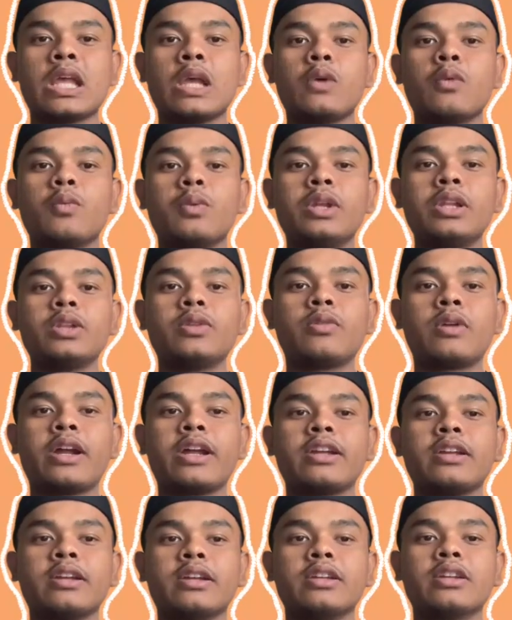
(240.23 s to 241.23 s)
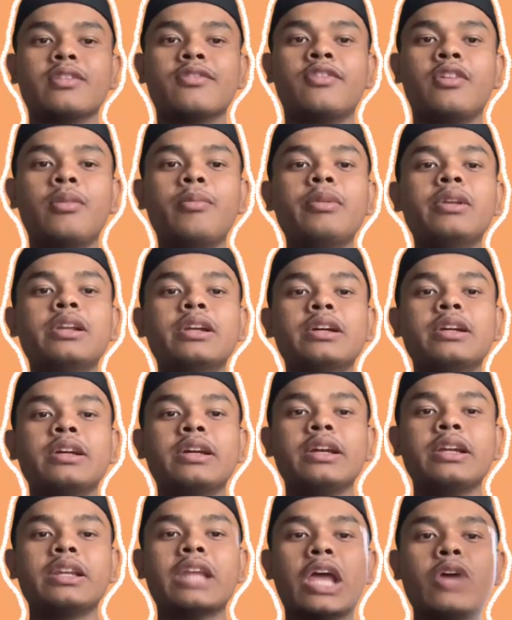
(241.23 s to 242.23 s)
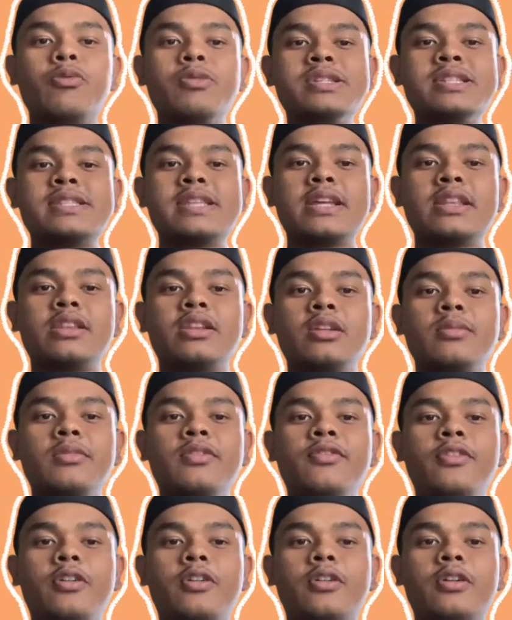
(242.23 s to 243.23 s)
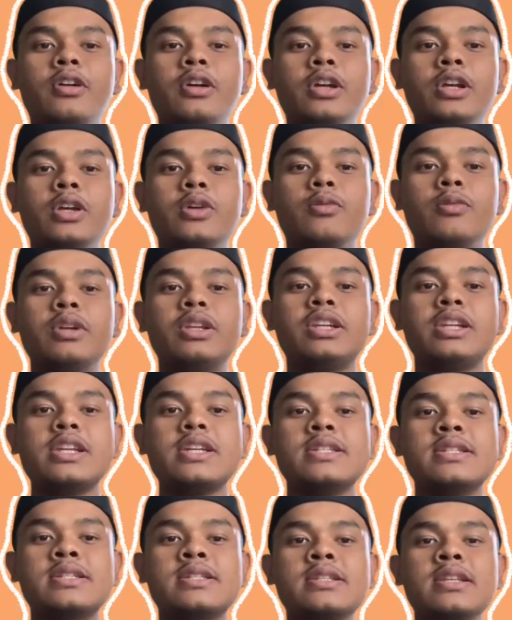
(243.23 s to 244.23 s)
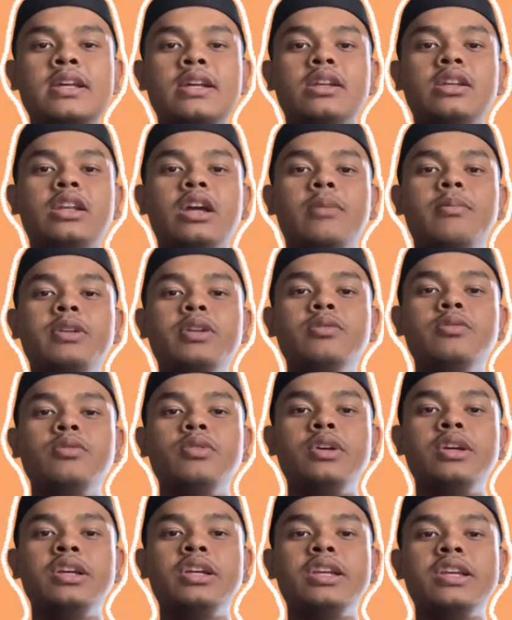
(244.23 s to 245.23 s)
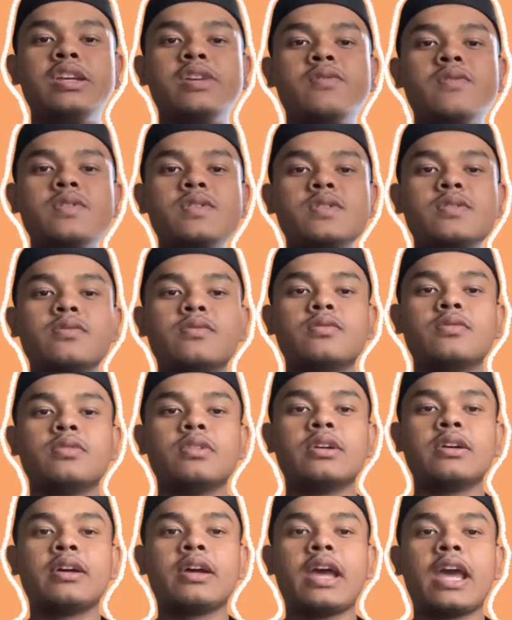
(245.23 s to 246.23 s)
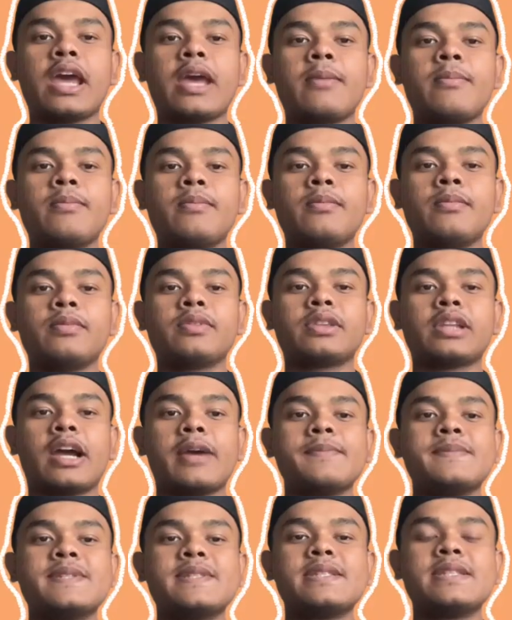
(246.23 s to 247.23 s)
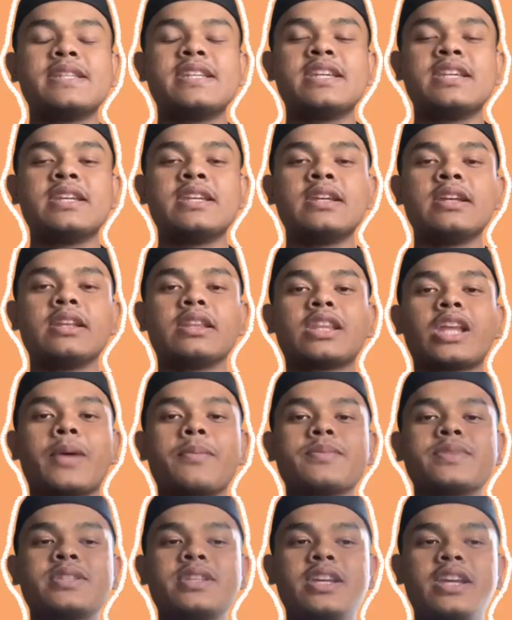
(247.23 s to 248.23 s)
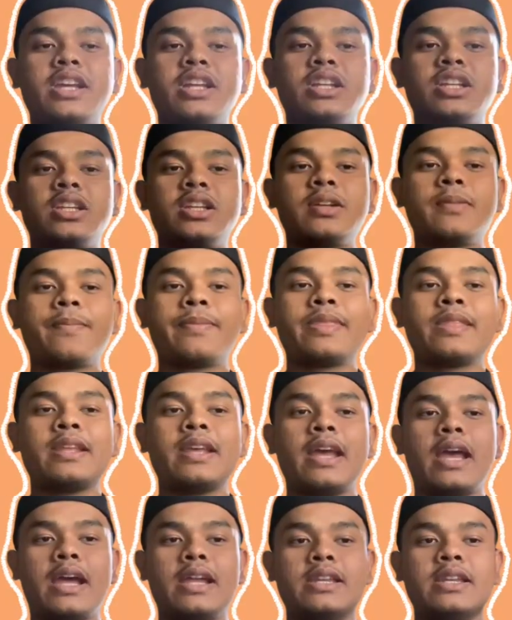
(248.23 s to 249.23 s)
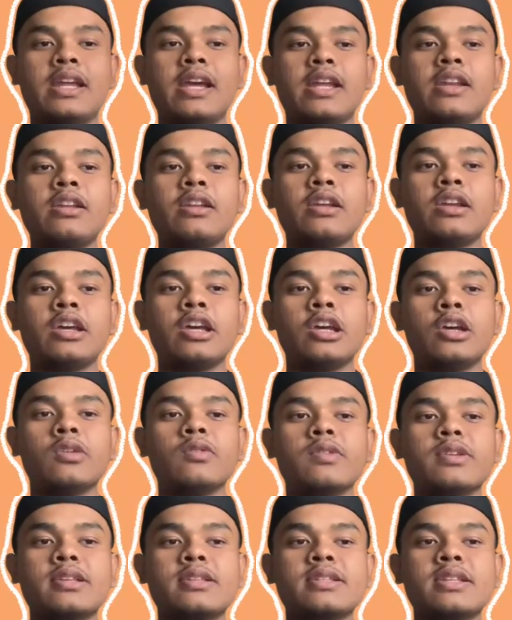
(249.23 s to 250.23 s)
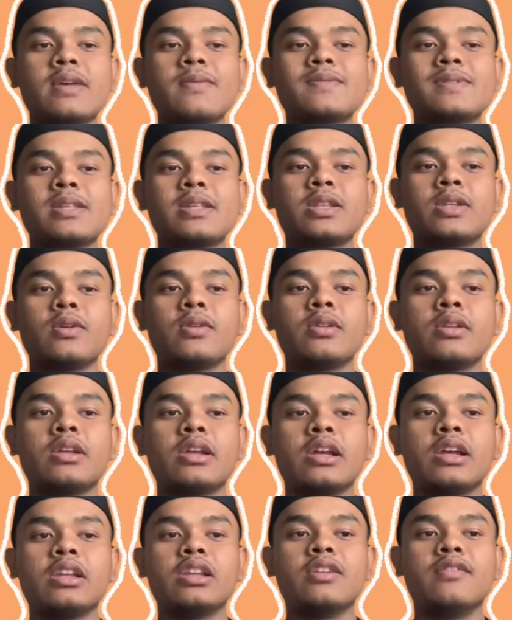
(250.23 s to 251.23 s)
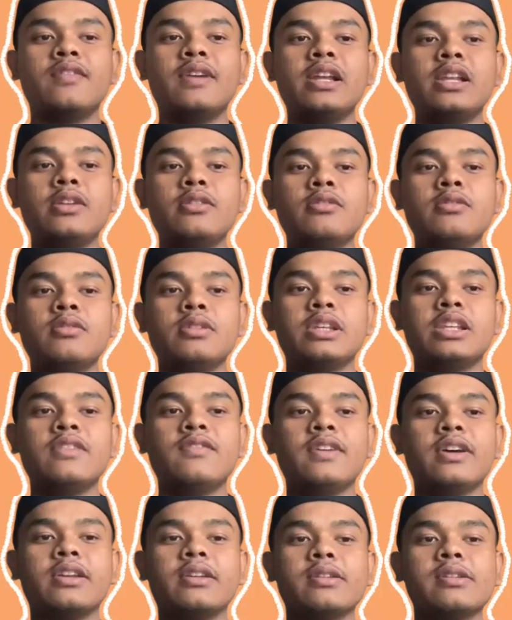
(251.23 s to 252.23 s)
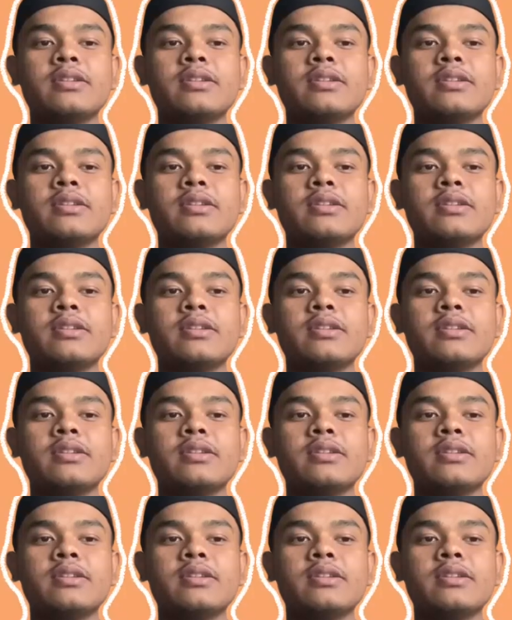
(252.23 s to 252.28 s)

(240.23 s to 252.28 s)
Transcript: we need to write the formula that we stated before, which is W equals to M times G times H, and then we substitute the value given.